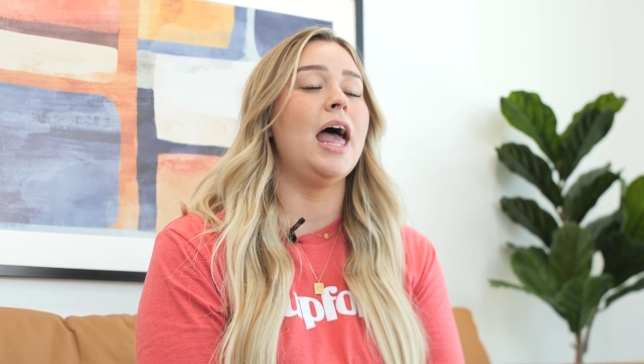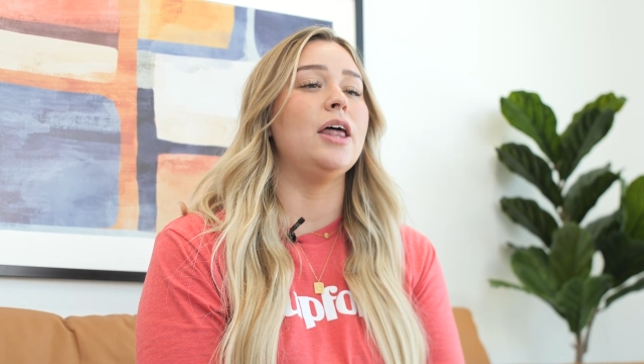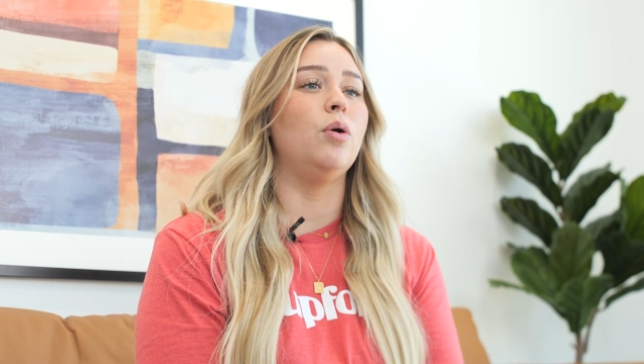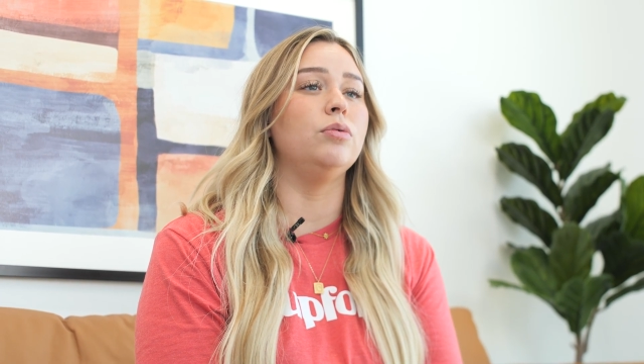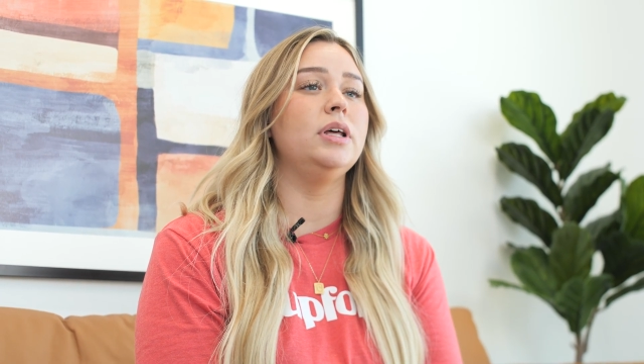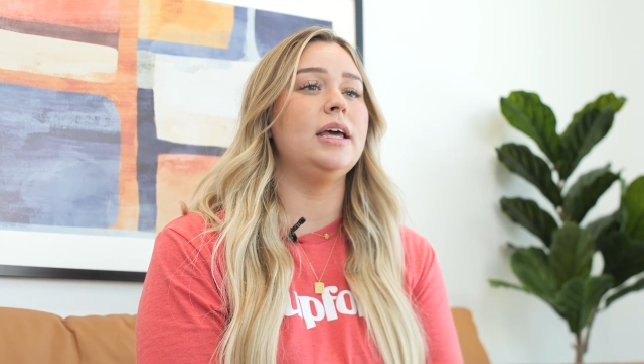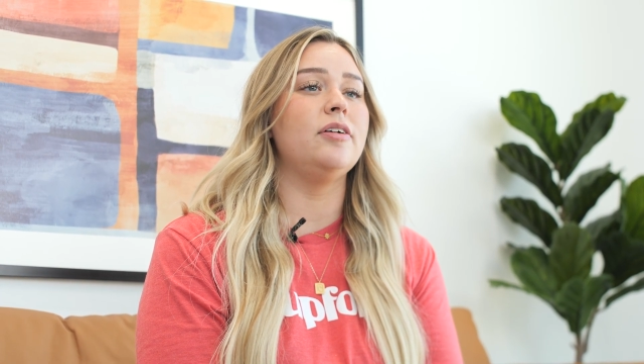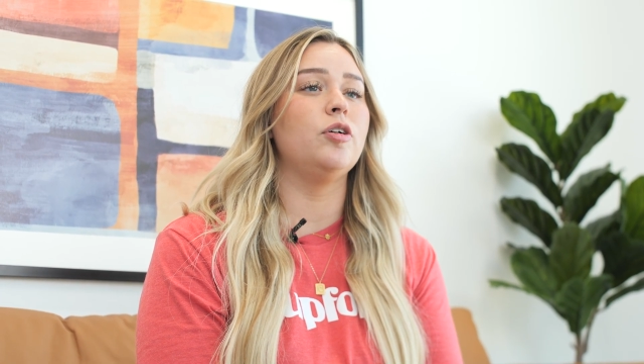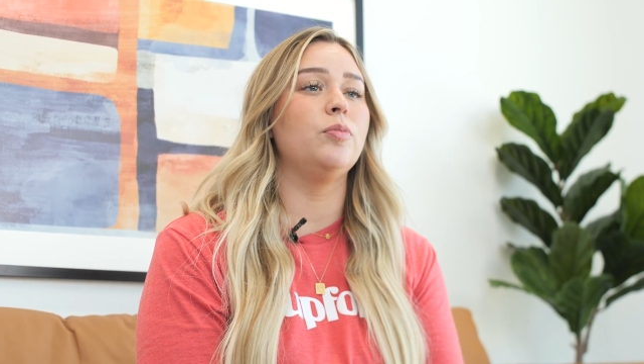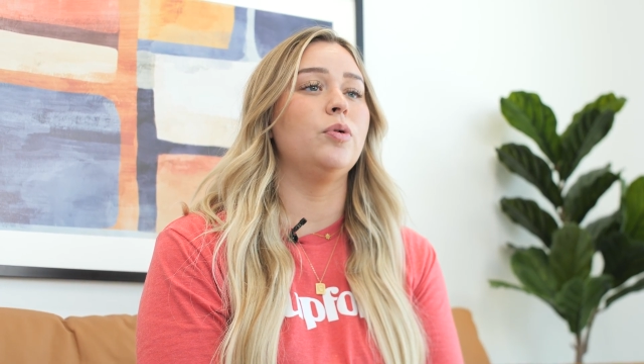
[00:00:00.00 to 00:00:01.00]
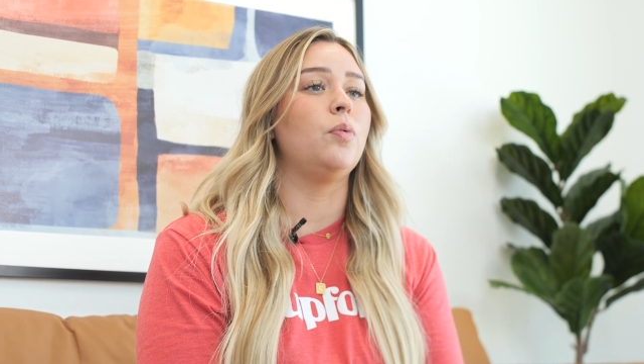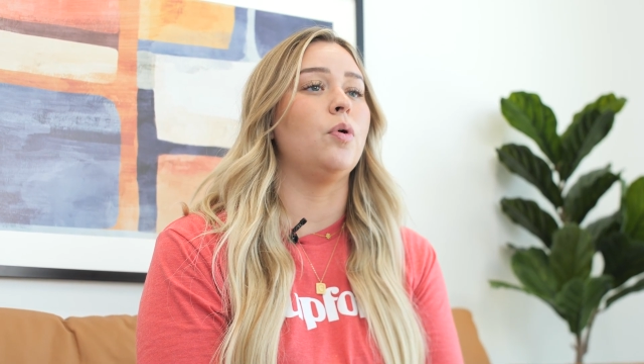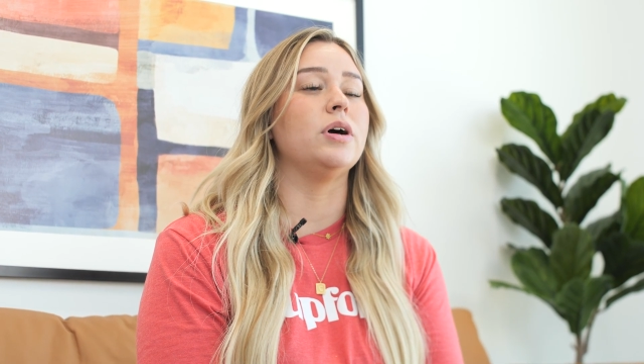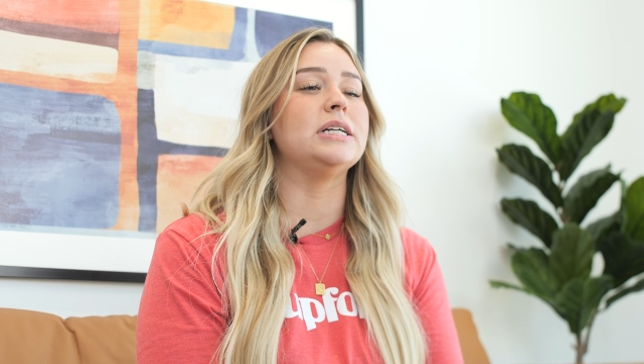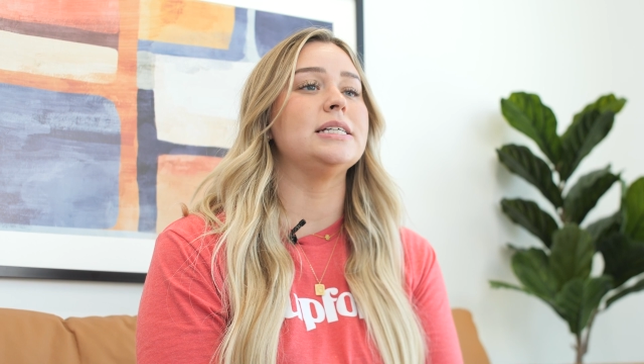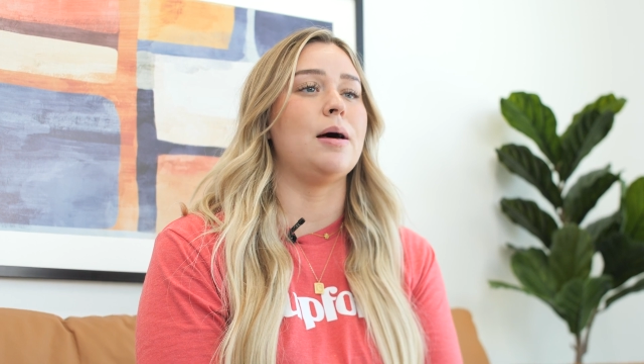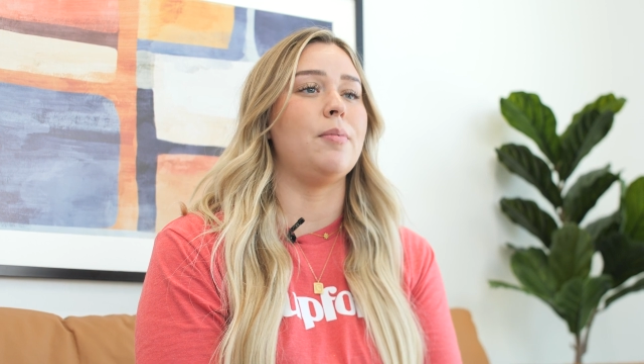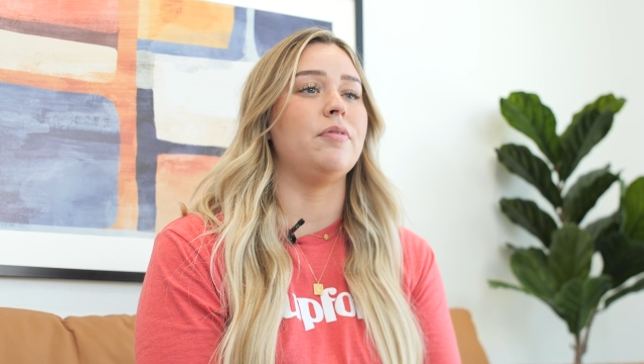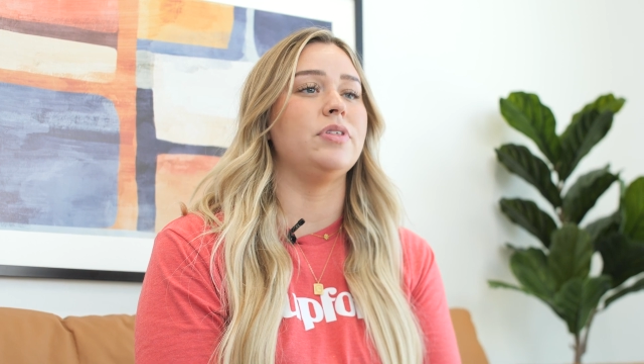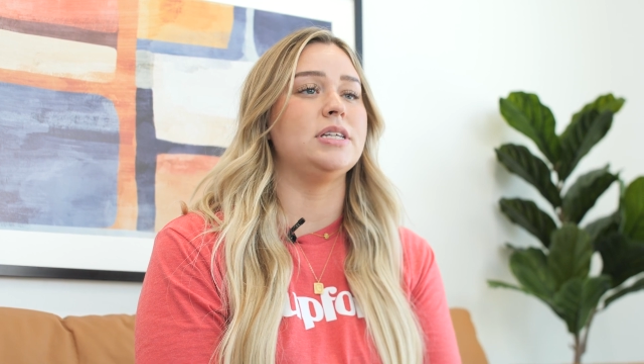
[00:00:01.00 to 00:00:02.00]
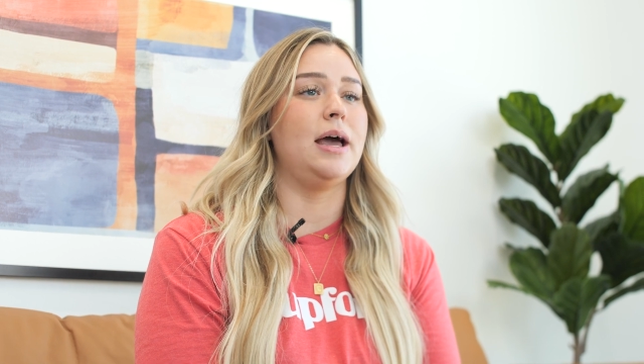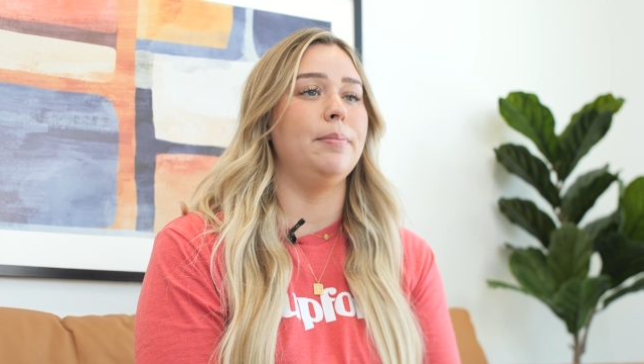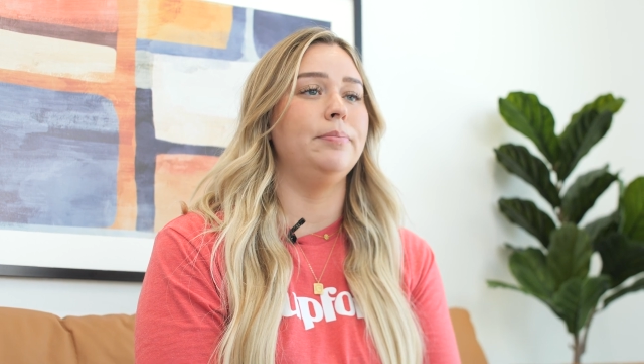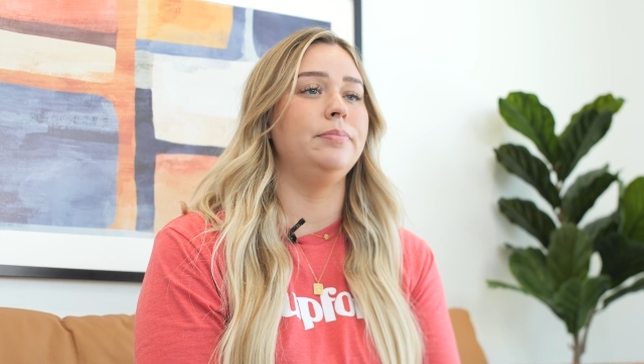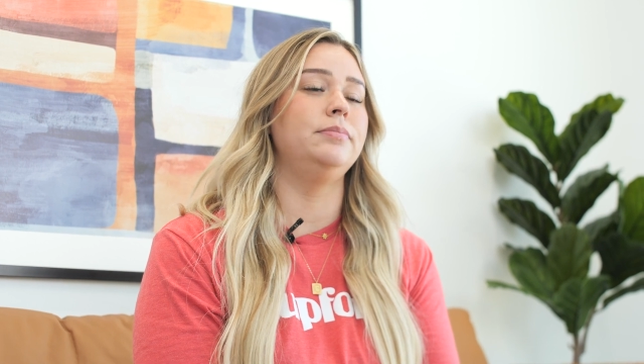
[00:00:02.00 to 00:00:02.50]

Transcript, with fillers: and only give them a reward some of the time.